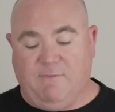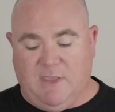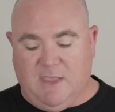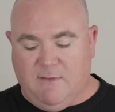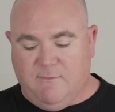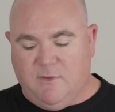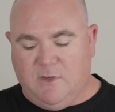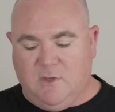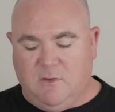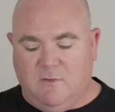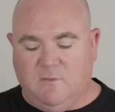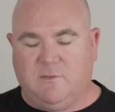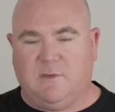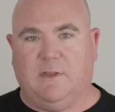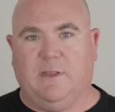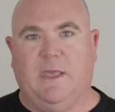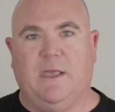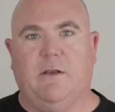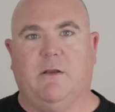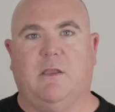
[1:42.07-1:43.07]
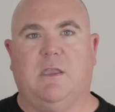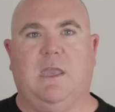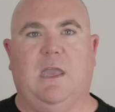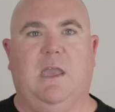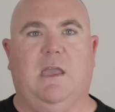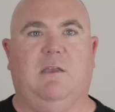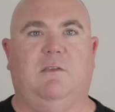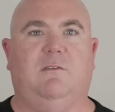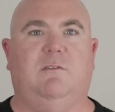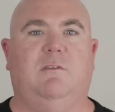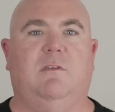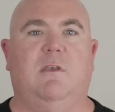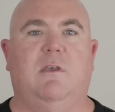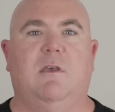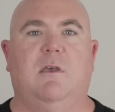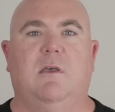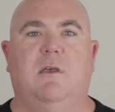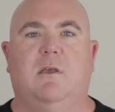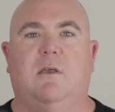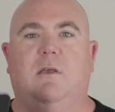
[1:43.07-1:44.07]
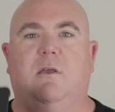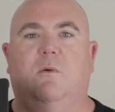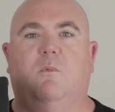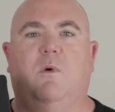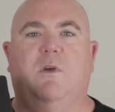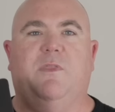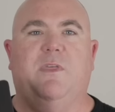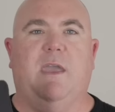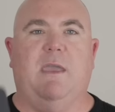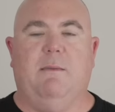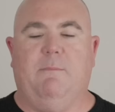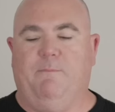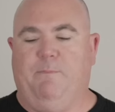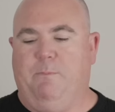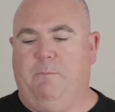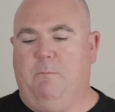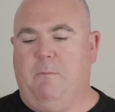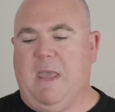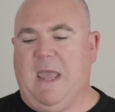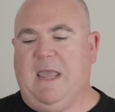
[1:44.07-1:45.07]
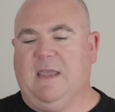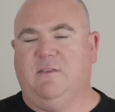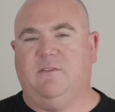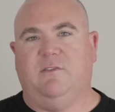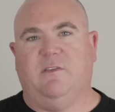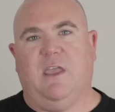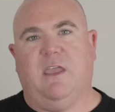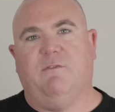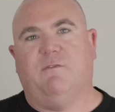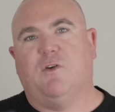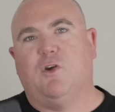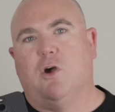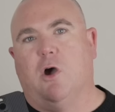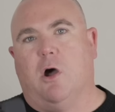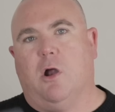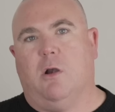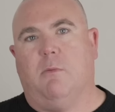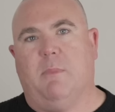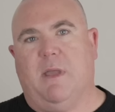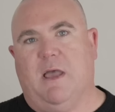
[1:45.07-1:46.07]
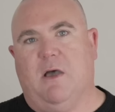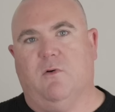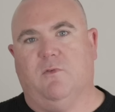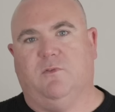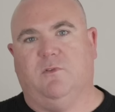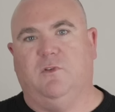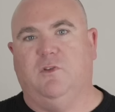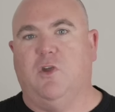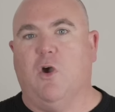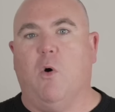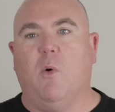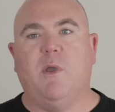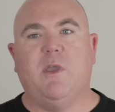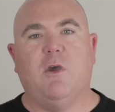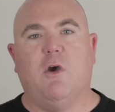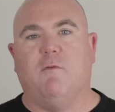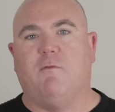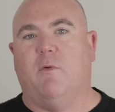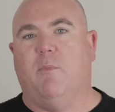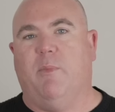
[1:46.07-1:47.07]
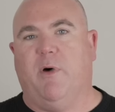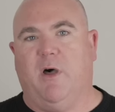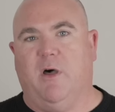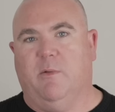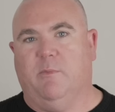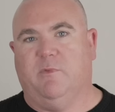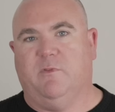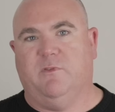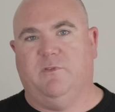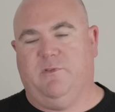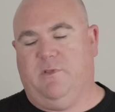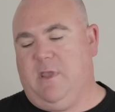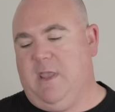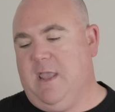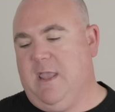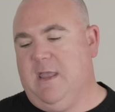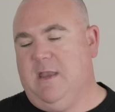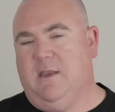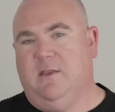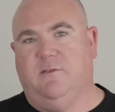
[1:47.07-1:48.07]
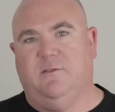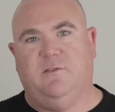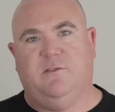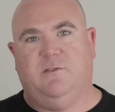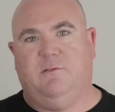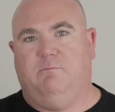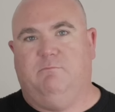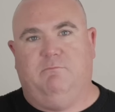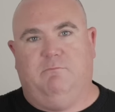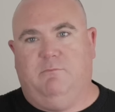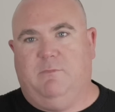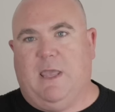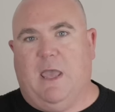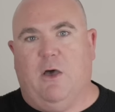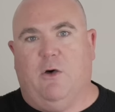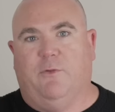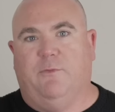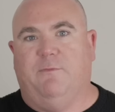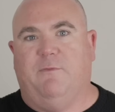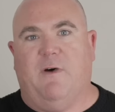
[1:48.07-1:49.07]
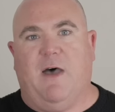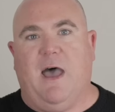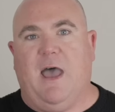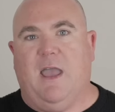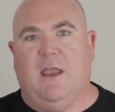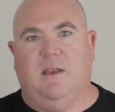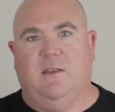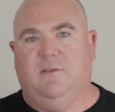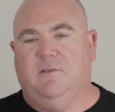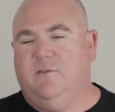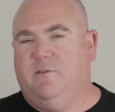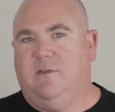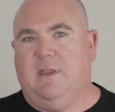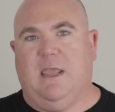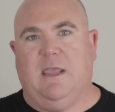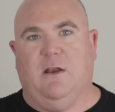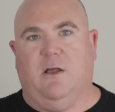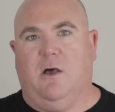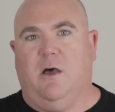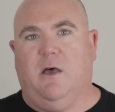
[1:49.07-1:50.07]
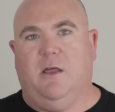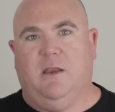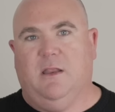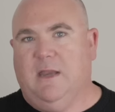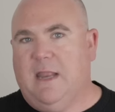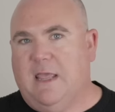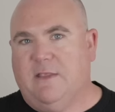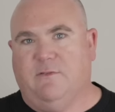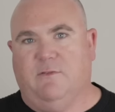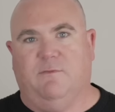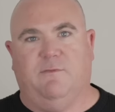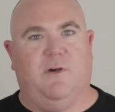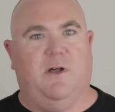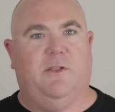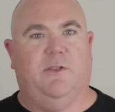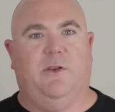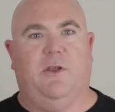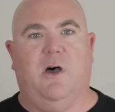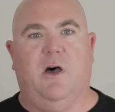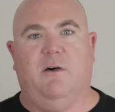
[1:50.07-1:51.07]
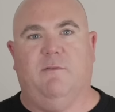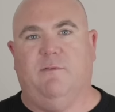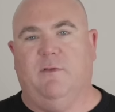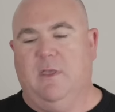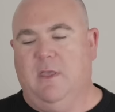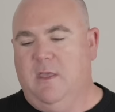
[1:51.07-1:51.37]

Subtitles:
even used Latercase with a MagSafe car mount going over bumps, and it's held fine. It's stayed on, it hasn't fallen off.